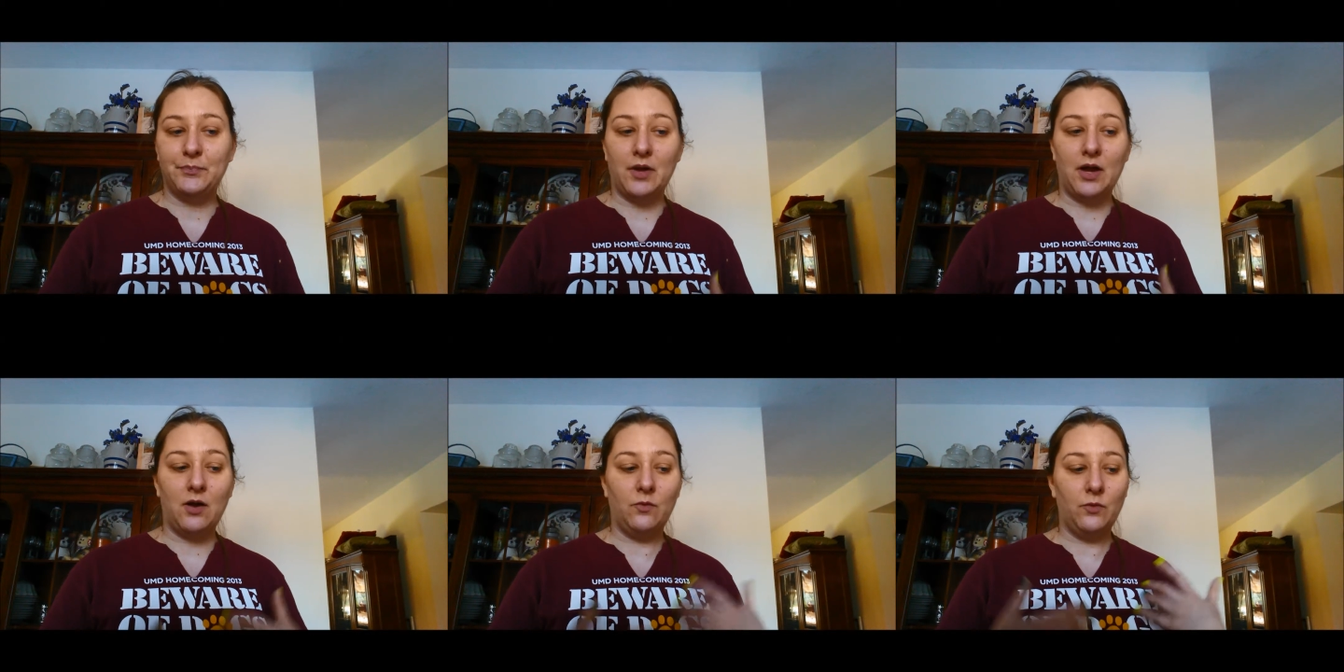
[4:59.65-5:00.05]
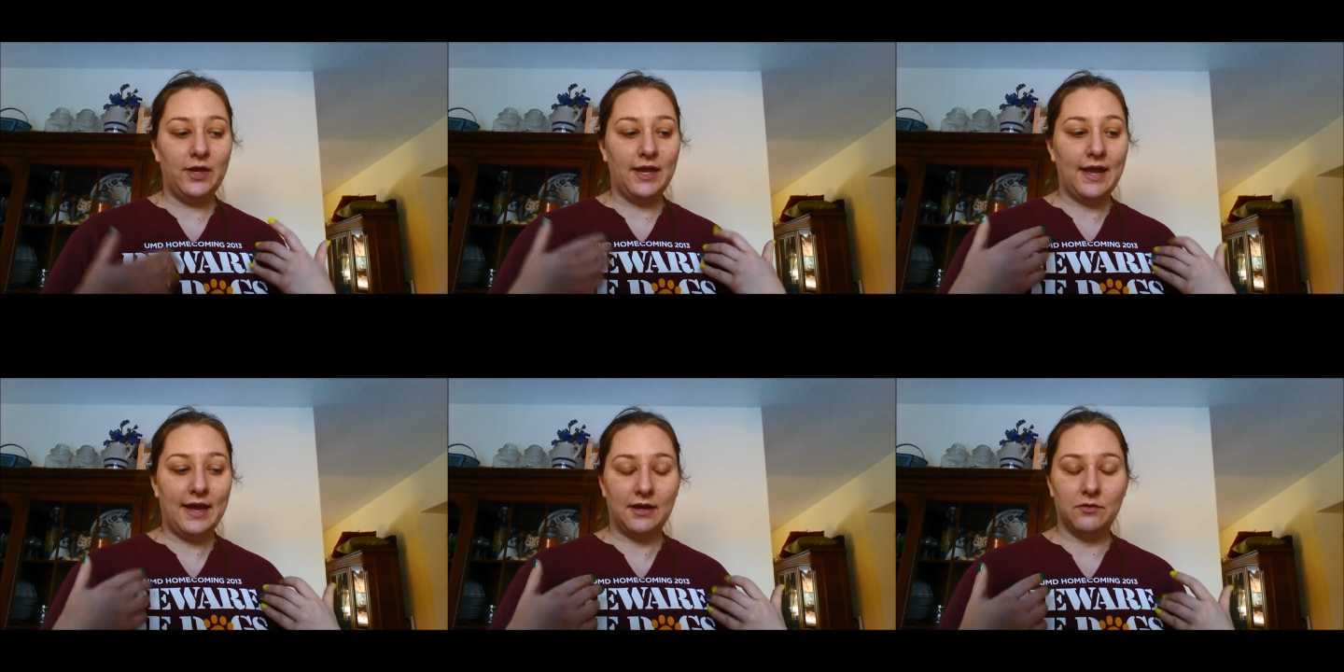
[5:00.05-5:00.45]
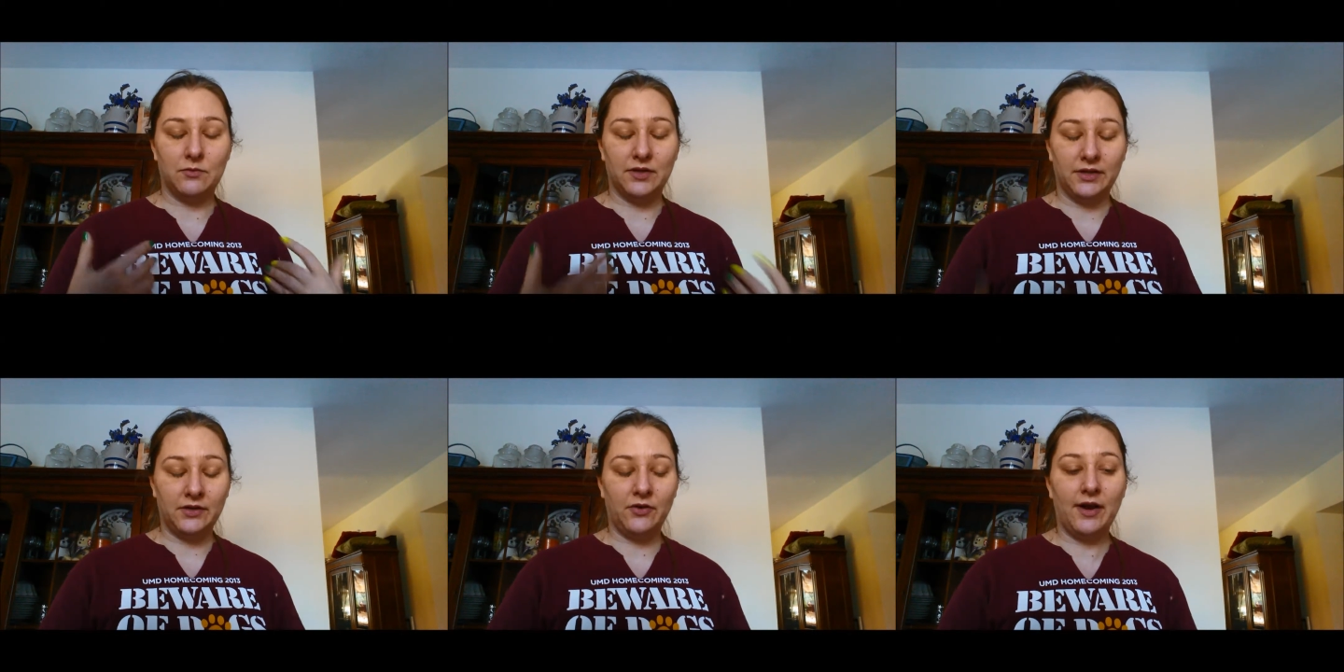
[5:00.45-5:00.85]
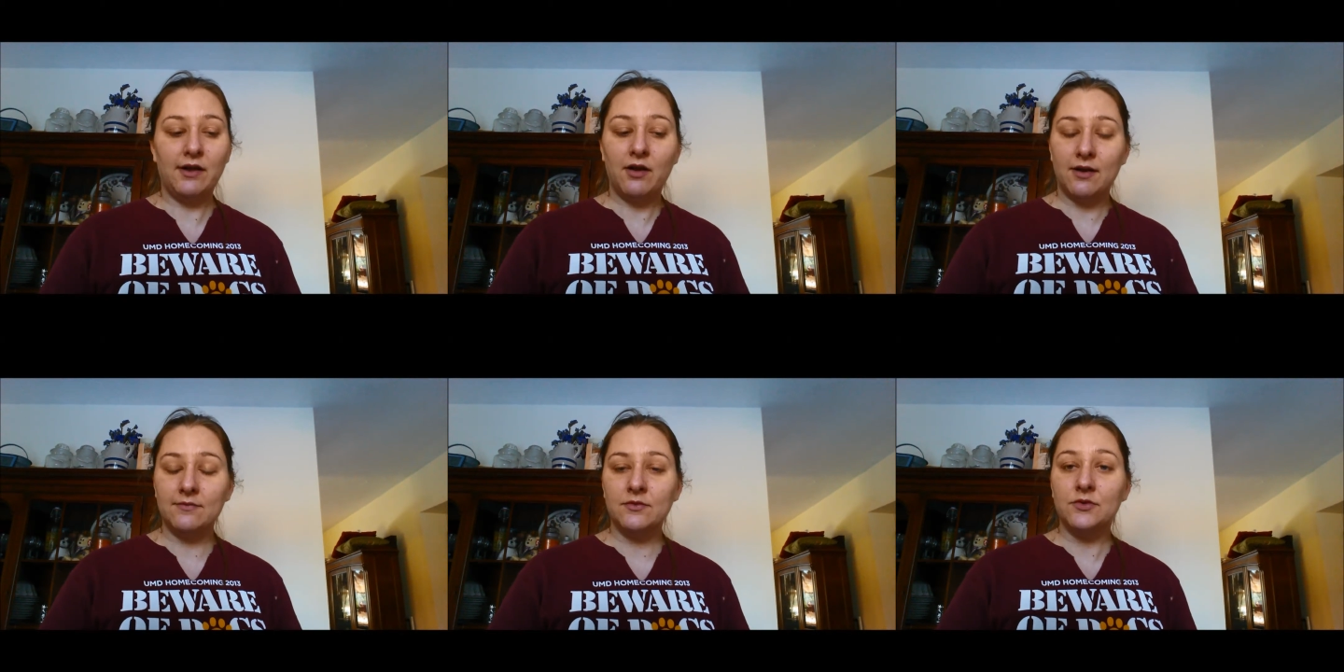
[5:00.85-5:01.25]
But we had a really
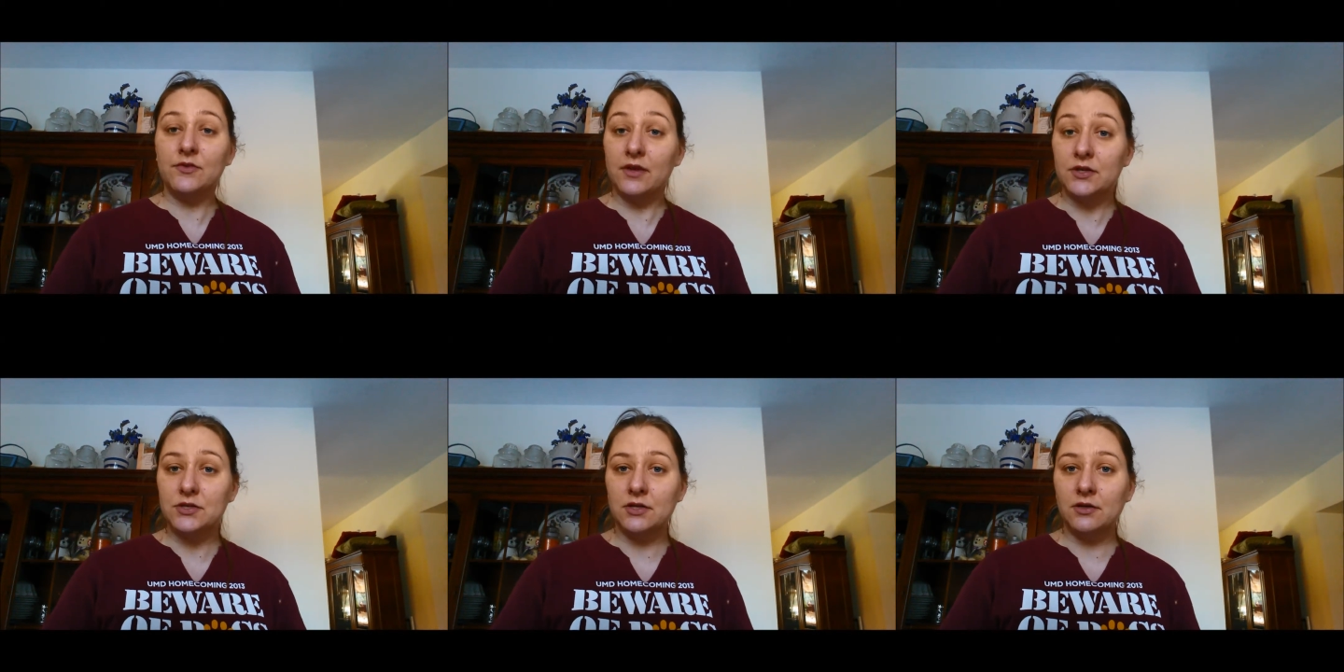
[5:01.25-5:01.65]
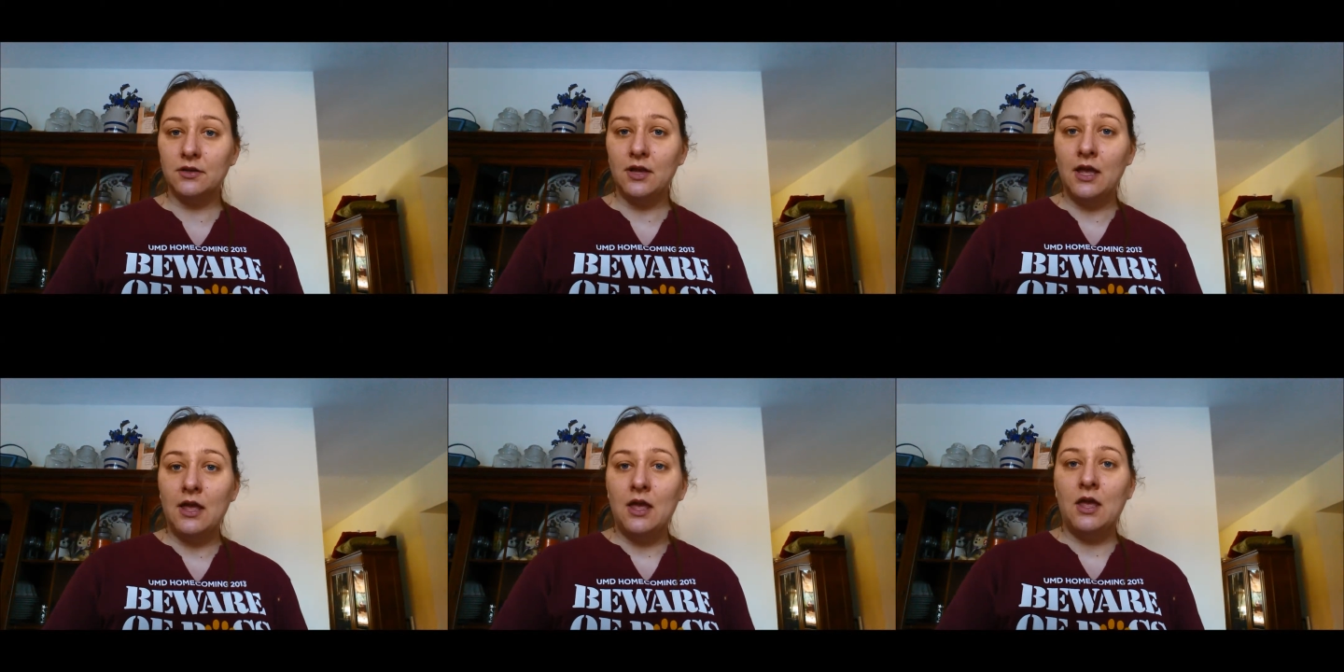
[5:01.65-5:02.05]
great conversation